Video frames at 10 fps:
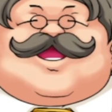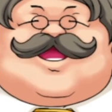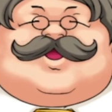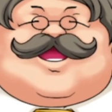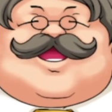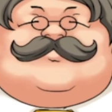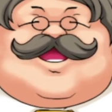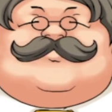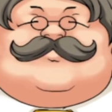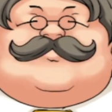Thus, he
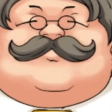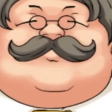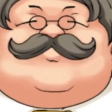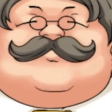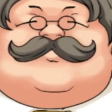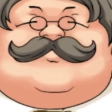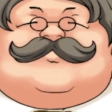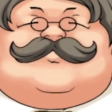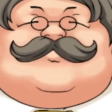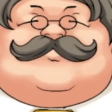sought revenge of
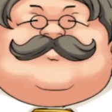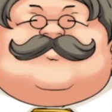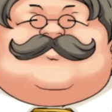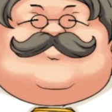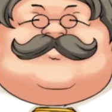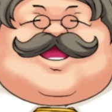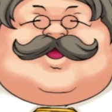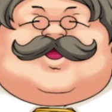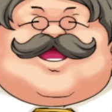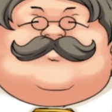Miles Edgeworth.
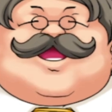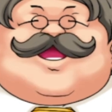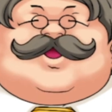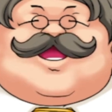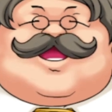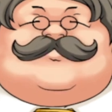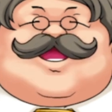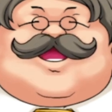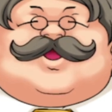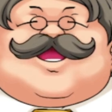This was
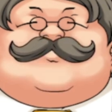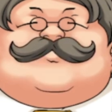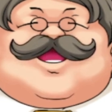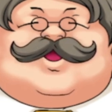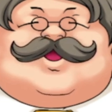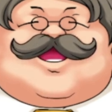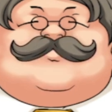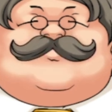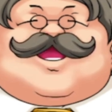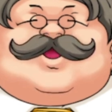his last chance, of
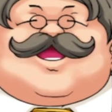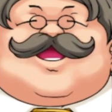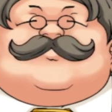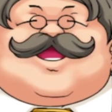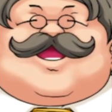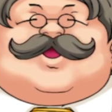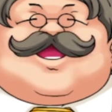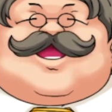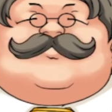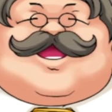course, with the statute
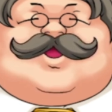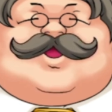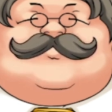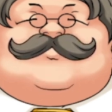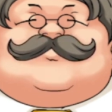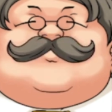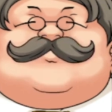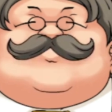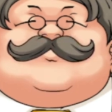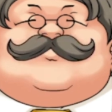of limitations so
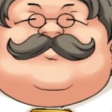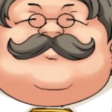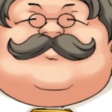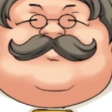close.